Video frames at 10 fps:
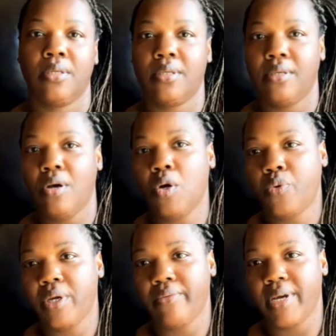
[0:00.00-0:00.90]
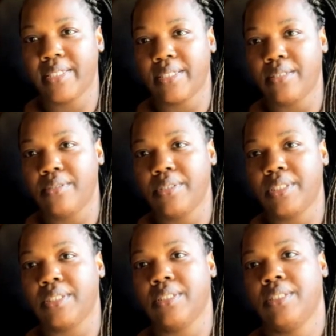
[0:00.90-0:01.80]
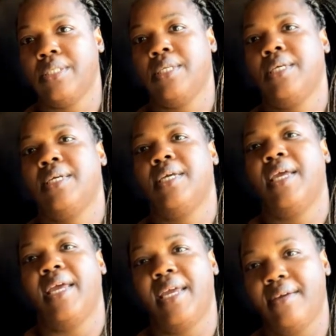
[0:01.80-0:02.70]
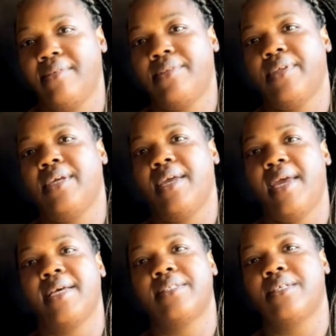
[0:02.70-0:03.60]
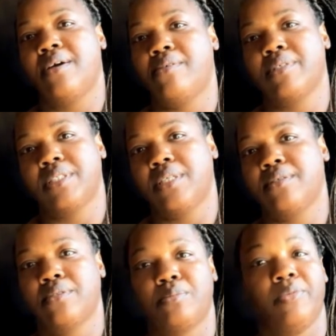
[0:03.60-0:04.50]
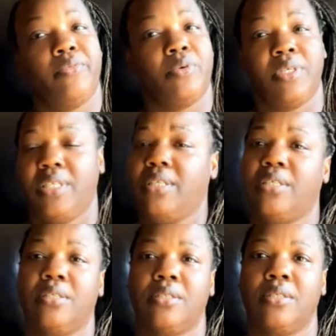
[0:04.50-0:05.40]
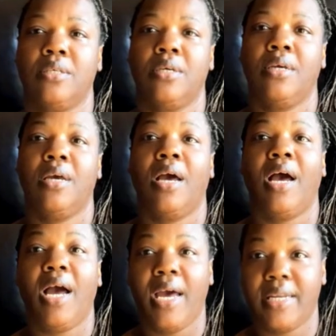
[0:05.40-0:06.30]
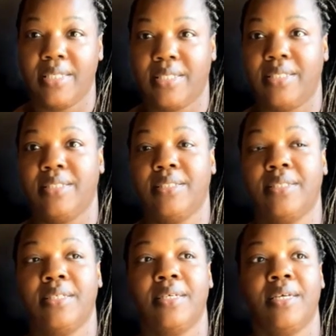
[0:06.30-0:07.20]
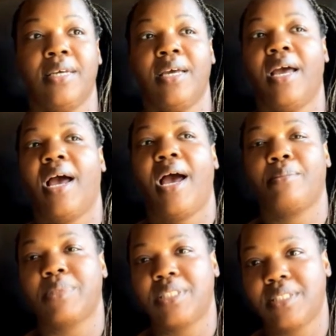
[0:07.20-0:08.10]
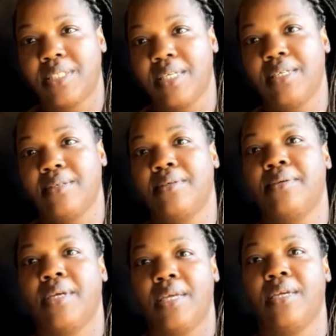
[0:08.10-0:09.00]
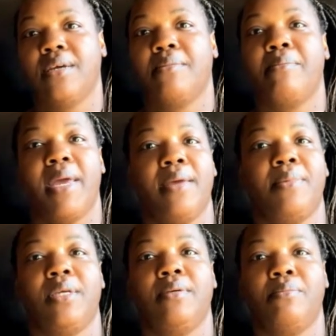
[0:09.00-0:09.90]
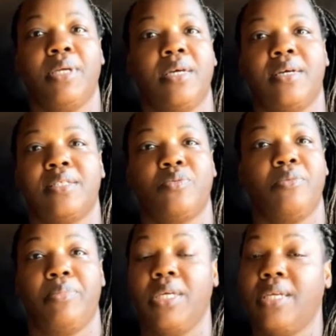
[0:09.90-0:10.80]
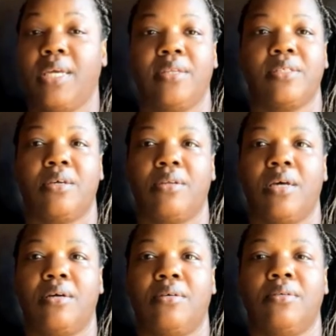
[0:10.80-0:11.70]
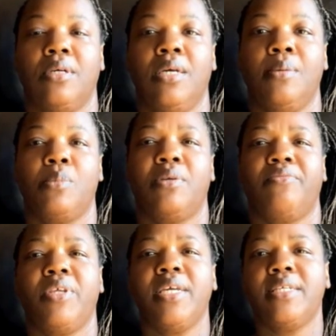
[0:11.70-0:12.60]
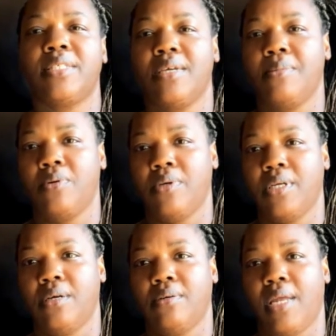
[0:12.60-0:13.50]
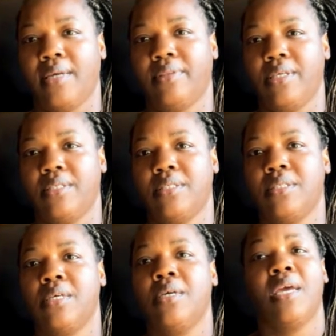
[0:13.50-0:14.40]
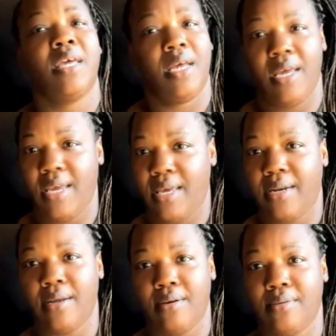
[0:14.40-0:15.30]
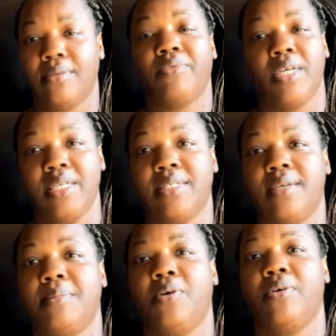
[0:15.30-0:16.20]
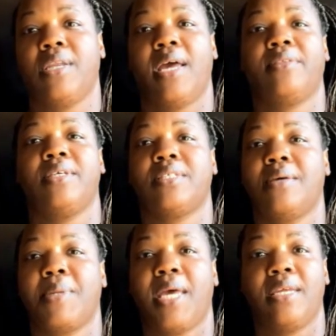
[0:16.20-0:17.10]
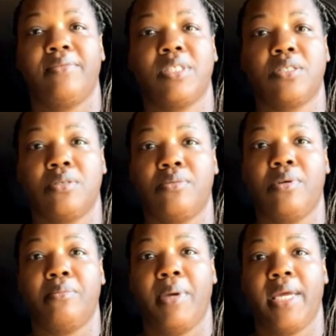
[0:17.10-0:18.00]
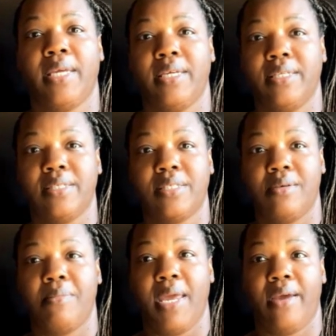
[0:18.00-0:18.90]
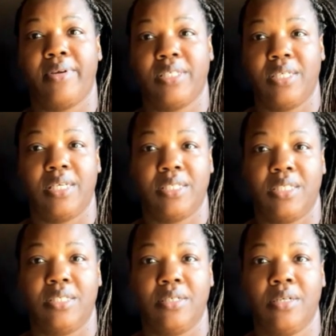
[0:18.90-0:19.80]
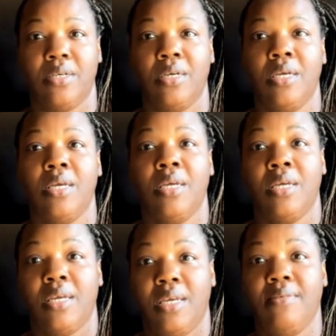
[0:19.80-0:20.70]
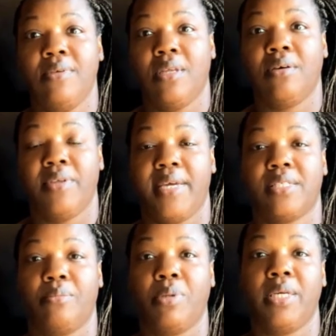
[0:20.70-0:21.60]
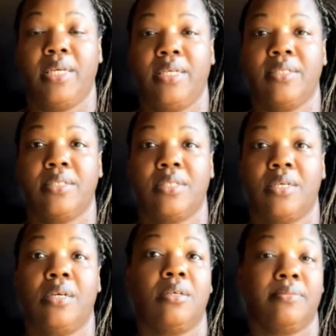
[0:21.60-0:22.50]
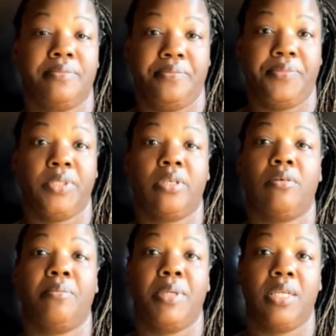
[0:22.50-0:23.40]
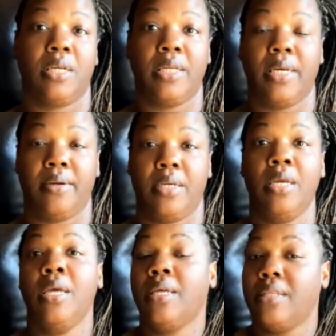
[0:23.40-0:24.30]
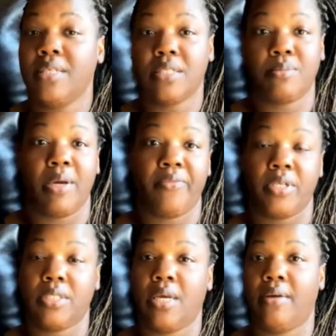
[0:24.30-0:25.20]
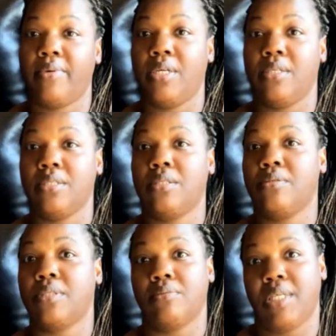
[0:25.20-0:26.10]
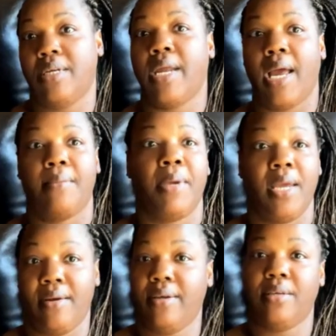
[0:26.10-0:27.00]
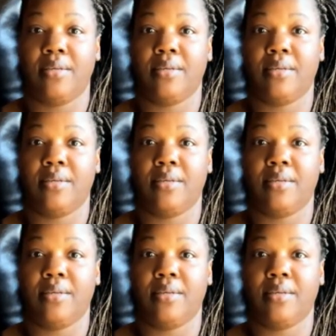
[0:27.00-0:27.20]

no quick resolution, and everything has to go in circles before it ends. Honestly, I'm still here, maybe because we've been together so long. But if things keep going on like this, and I added on, if things keep going like this, I'm not even sure we'll make it to marriage next year, even though that's the plans. So a bit of clarity. This is my first time reading this too, so they're not married.